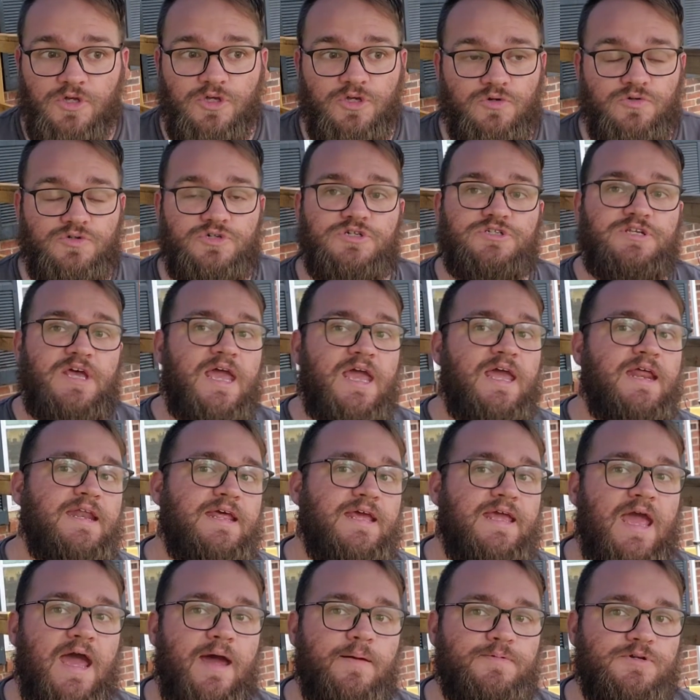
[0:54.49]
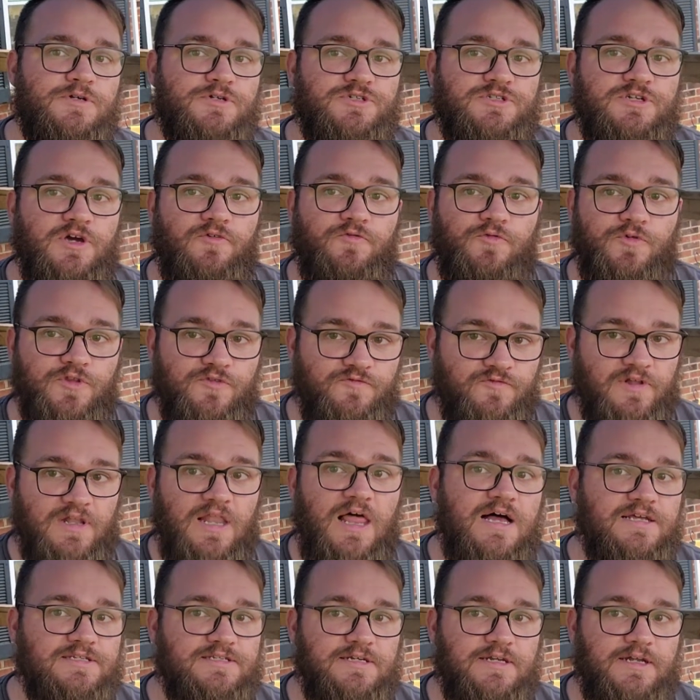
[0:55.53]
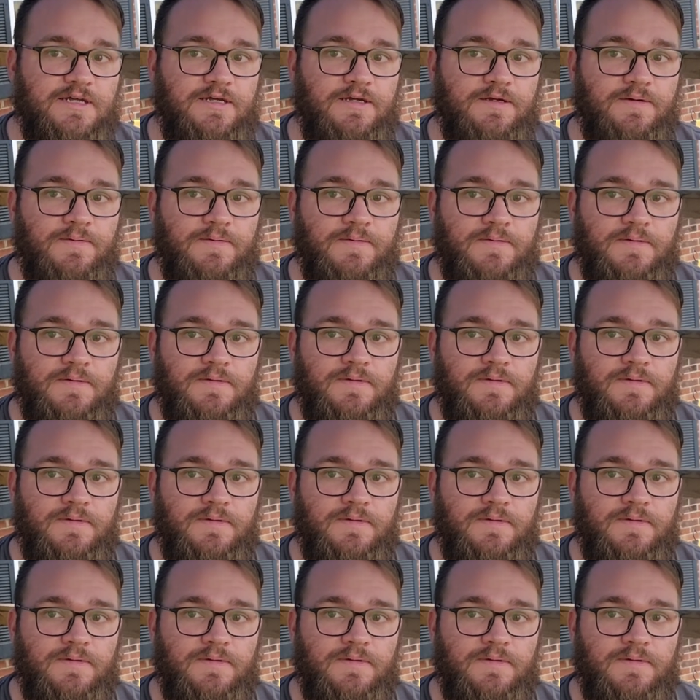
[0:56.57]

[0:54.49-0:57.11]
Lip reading: you just handicapped yourself with velocity.